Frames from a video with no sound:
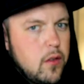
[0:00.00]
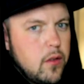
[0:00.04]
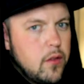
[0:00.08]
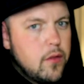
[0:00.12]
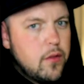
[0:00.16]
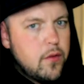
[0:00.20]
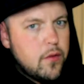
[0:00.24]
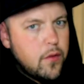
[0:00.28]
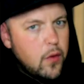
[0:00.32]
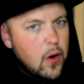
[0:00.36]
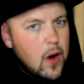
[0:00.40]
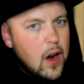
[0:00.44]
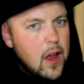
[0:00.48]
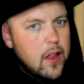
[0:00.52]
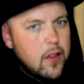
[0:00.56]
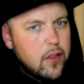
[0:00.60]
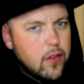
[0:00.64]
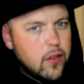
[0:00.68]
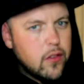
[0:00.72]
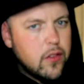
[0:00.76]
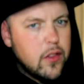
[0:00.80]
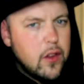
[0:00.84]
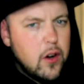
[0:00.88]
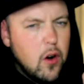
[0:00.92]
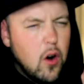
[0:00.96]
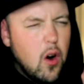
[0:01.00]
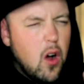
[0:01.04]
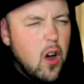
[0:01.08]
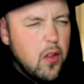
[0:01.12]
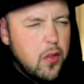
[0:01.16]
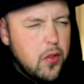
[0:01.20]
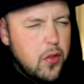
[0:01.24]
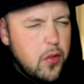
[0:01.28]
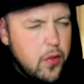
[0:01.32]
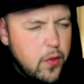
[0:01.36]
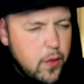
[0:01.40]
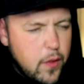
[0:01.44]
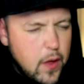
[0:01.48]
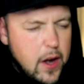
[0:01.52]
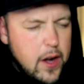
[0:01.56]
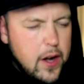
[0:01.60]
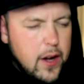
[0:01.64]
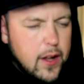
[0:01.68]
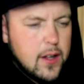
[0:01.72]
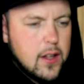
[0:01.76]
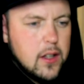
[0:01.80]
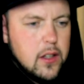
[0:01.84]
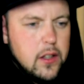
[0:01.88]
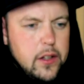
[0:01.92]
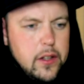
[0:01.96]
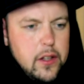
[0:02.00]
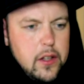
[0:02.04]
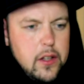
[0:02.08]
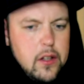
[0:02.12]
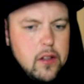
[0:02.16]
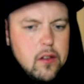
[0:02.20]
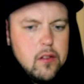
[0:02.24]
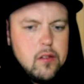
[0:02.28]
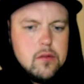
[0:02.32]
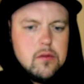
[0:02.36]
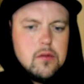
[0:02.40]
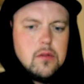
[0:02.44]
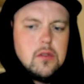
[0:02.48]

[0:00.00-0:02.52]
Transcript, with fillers: friends that are authentically